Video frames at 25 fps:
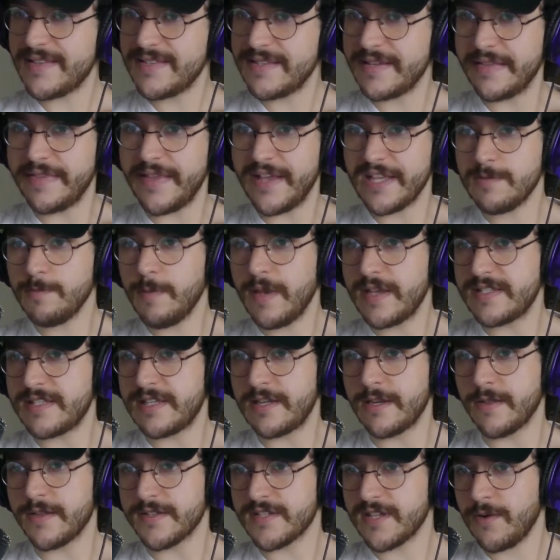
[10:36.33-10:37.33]
it. That's my
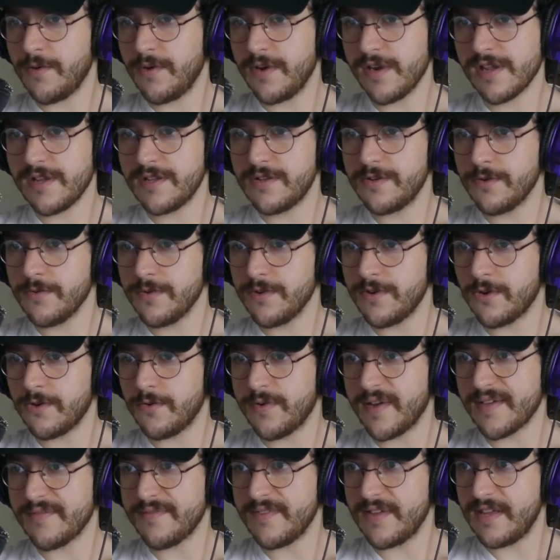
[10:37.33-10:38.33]
tier list. I wanted to do a real
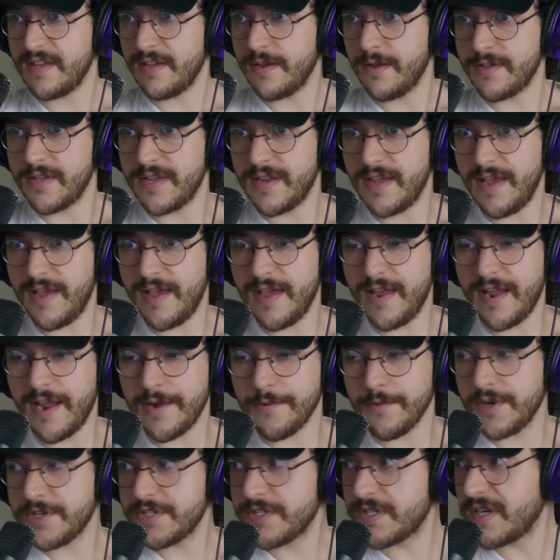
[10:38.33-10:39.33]
quick video today, and I
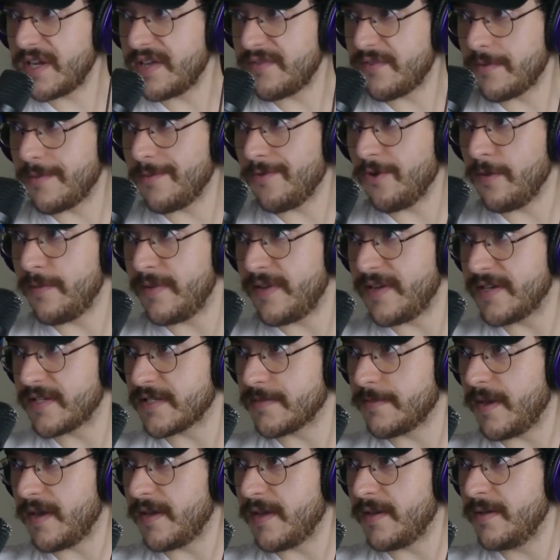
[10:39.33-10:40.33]
rushed it even more because
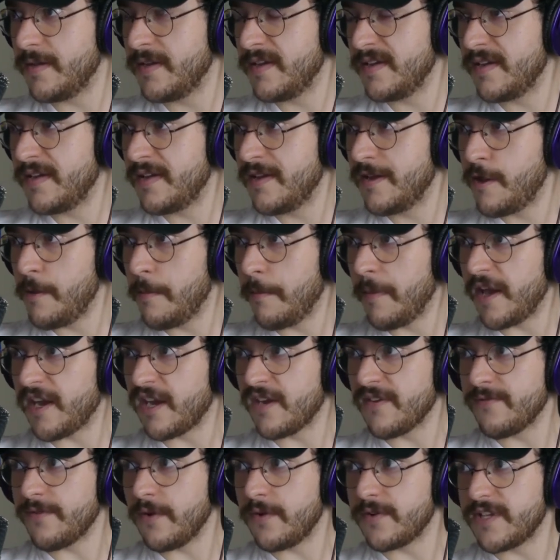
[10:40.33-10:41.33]
my
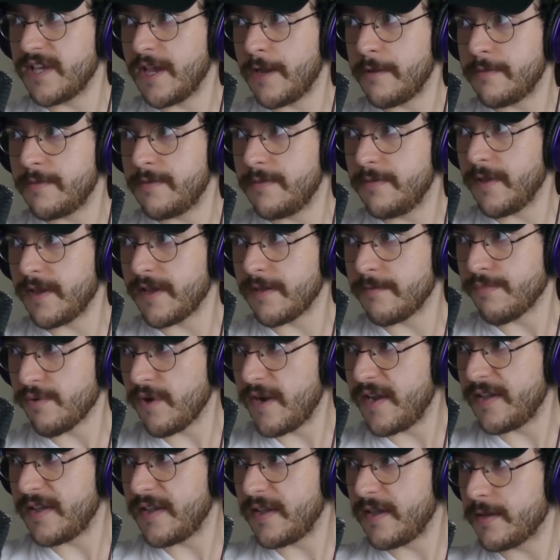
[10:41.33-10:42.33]
microphone kept like
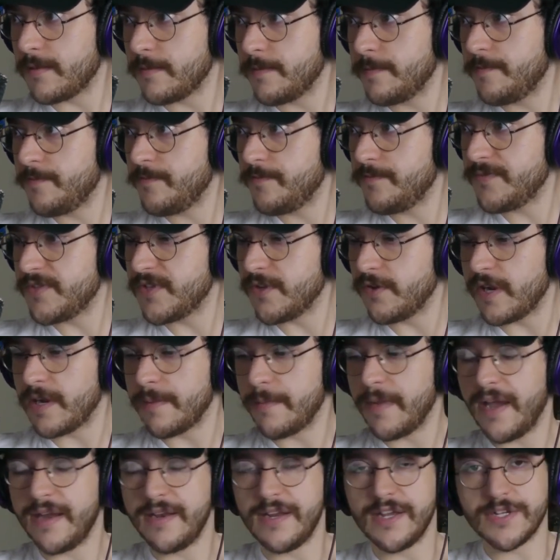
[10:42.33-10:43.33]
breaking during my
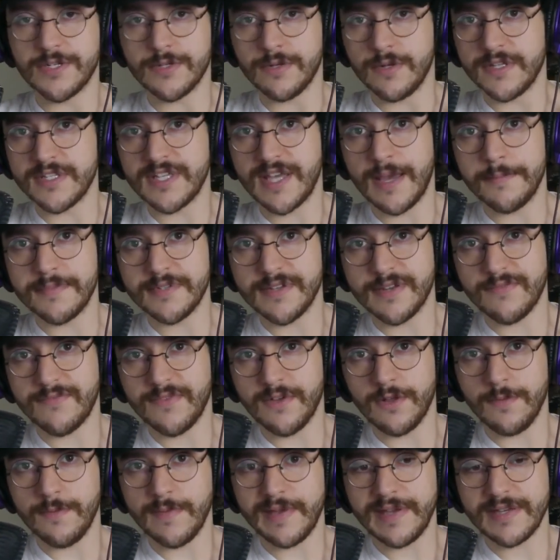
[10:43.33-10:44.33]
initial attempts at
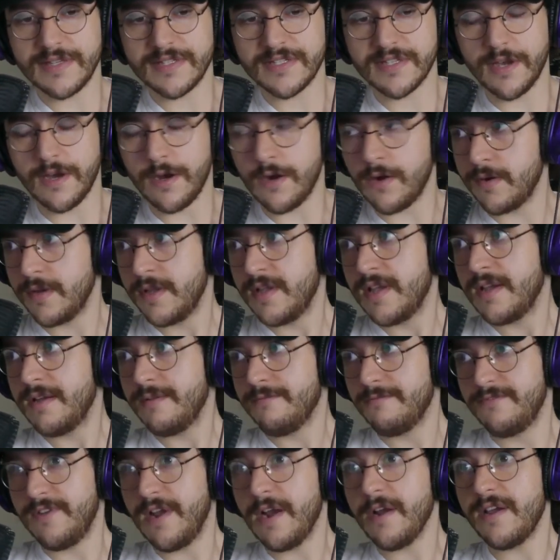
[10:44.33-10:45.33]
filming. So
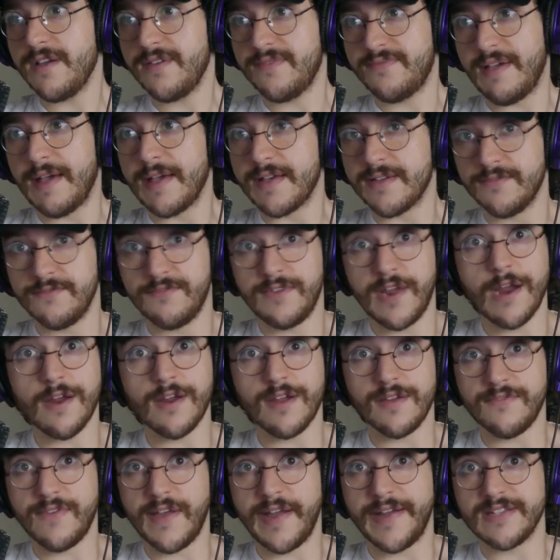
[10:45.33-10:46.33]
very fat, very
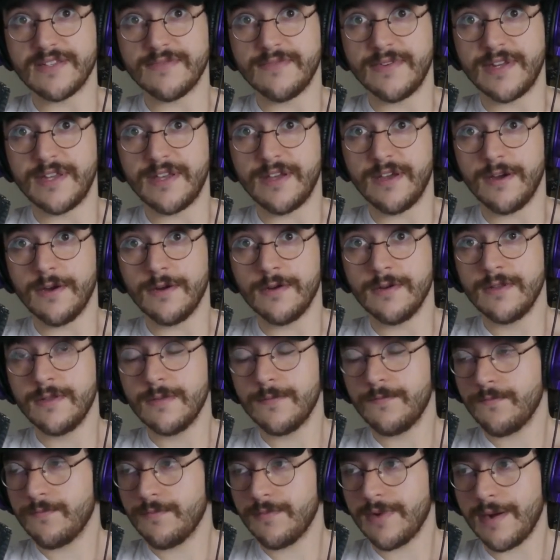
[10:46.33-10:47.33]
fast video.
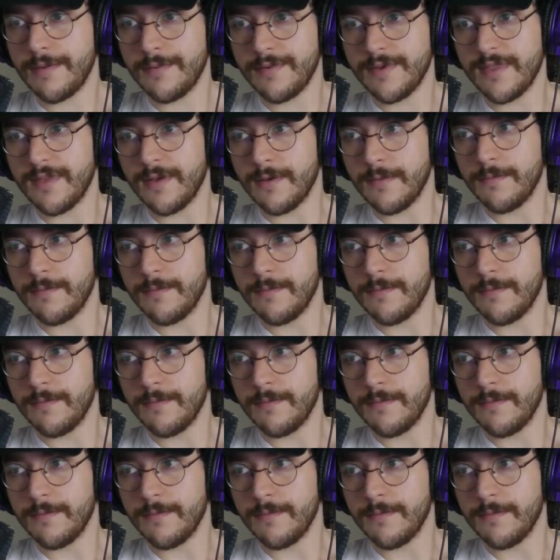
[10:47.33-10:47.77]
Probably the